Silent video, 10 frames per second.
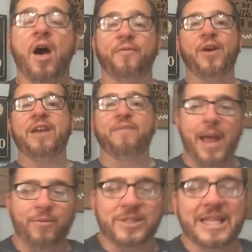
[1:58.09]
A friend of
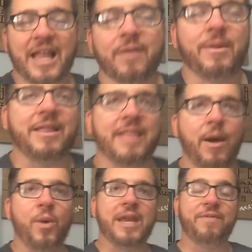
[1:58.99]
mine was telling me
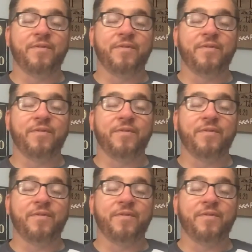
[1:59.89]
that when he